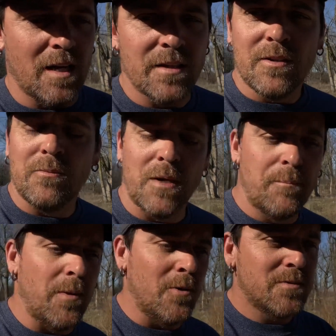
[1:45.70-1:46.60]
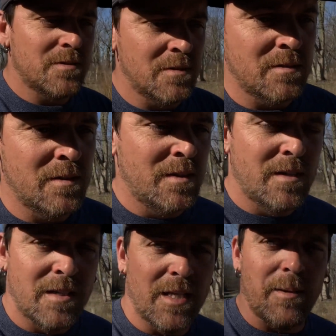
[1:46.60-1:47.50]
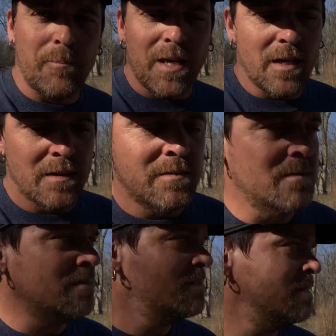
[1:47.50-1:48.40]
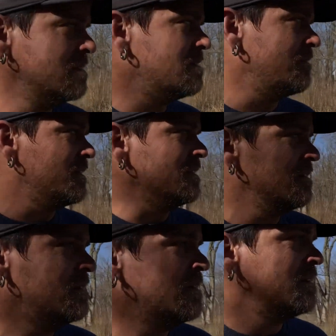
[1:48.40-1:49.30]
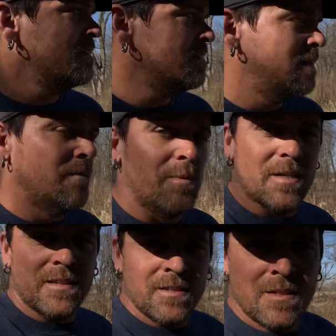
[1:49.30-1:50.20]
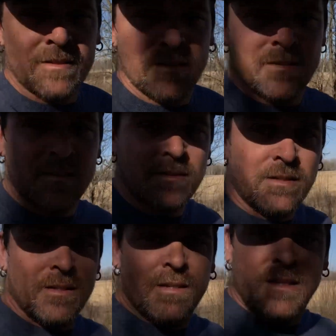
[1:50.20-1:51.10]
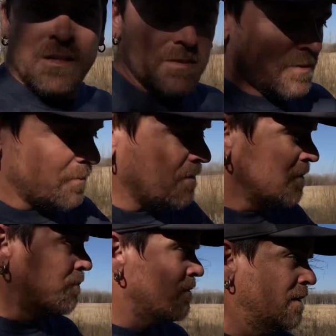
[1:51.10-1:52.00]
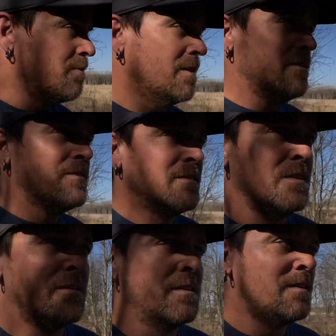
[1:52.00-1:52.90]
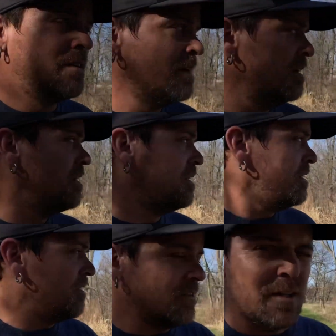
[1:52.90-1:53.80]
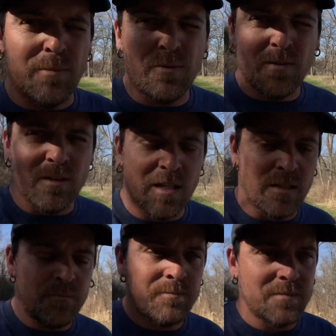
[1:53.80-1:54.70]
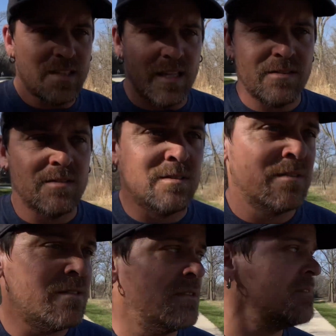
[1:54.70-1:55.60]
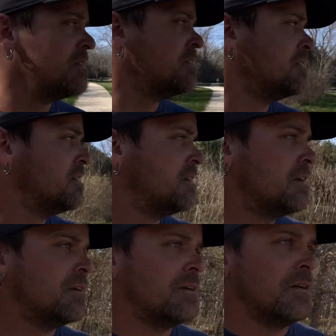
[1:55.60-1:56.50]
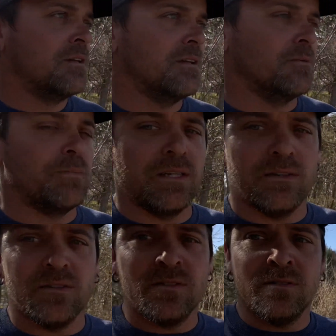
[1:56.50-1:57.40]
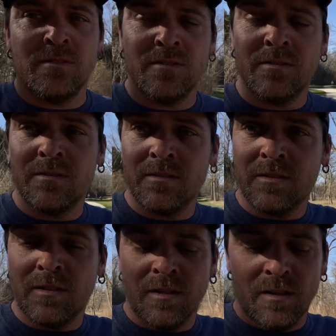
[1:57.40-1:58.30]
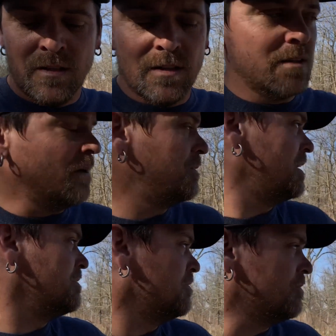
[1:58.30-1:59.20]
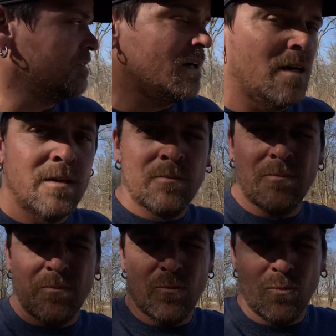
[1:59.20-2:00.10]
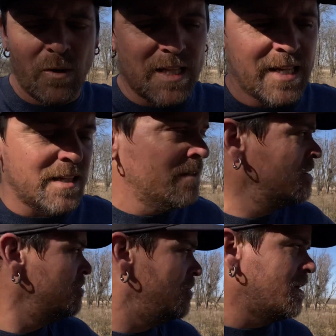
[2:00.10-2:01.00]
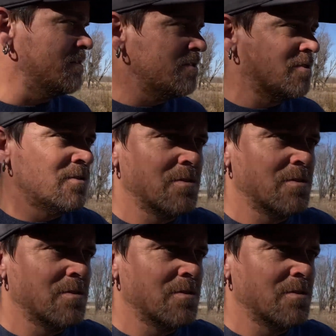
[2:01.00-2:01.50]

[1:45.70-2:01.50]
you can rent boats, get bait and stuff there. But it's a really pretty place. With a couple decks, little piers coming out over the wetland marsh